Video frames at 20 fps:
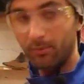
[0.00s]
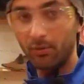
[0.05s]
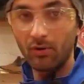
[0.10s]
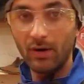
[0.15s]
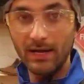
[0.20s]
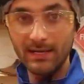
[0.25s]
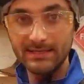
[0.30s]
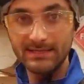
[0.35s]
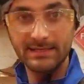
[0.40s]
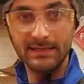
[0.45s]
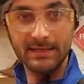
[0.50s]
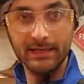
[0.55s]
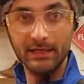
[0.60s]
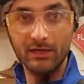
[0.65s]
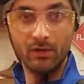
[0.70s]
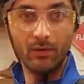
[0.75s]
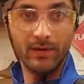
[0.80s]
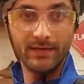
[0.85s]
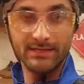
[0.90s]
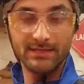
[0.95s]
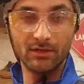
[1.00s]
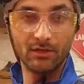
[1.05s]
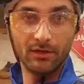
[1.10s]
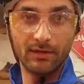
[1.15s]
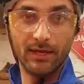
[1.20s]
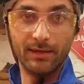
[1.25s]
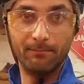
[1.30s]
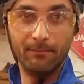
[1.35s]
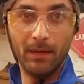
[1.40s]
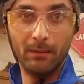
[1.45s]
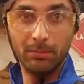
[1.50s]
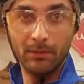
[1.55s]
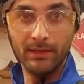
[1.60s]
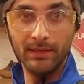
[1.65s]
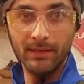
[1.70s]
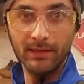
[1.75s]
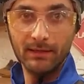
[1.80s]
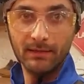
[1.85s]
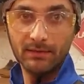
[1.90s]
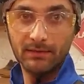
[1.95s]
porosity, you don't want it to look like
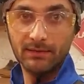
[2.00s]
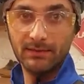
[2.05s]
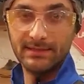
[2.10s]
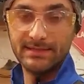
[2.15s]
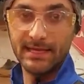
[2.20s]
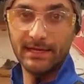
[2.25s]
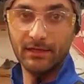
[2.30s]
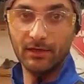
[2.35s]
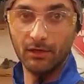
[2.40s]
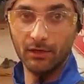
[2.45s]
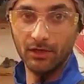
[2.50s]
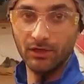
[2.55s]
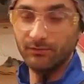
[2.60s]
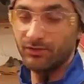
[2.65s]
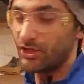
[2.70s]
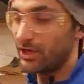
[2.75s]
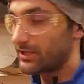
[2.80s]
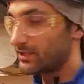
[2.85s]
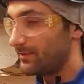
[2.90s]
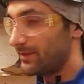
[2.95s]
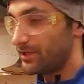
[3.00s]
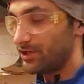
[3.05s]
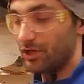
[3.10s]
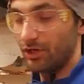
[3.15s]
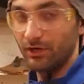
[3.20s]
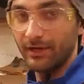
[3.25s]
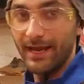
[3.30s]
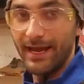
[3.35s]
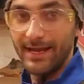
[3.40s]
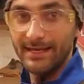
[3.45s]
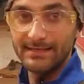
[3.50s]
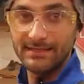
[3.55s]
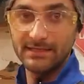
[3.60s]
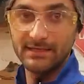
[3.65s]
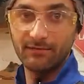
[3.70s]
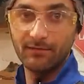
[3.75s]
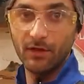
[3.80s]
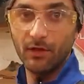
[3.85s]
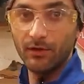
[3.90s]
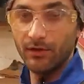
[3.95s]
bubbly, because then you're, you check to make sure your gas
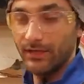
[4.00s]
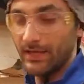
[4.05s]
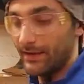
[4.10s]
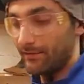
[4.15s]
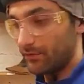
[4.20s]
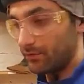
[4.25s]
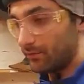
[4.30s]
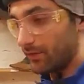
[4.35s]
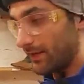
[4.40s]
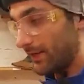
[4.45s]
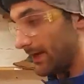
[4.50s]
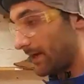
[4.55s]
is flowing, you haven't run